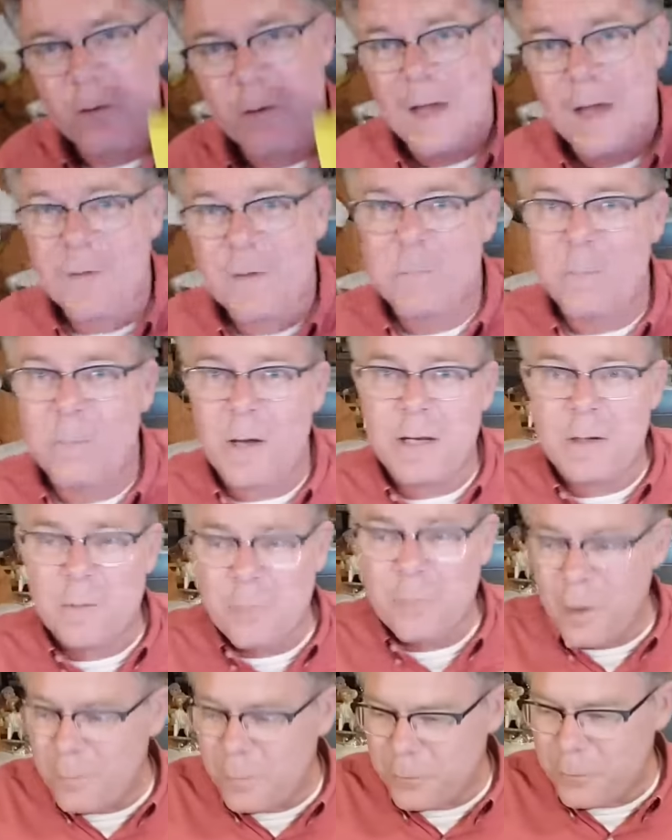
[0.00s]
That's Buddy
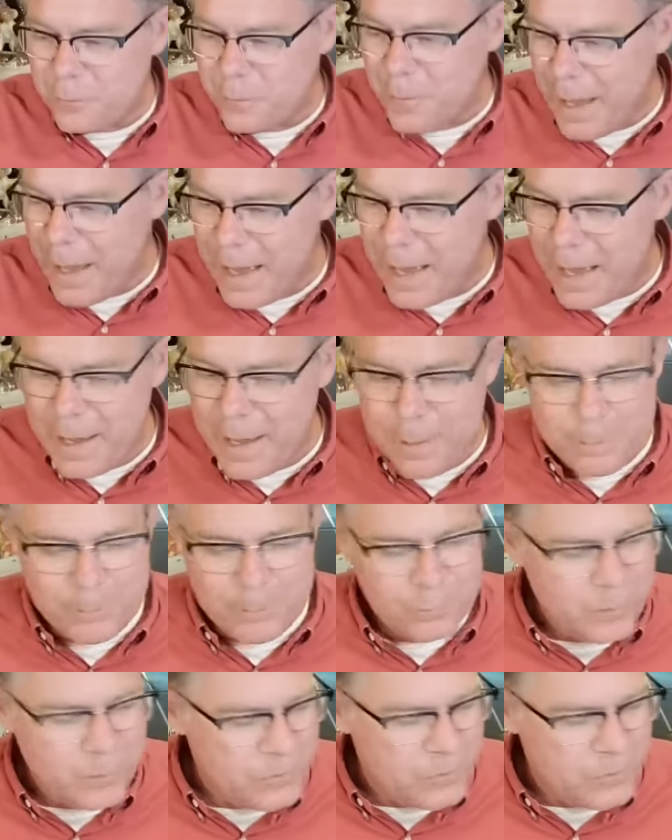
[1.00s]
Rumble's mom.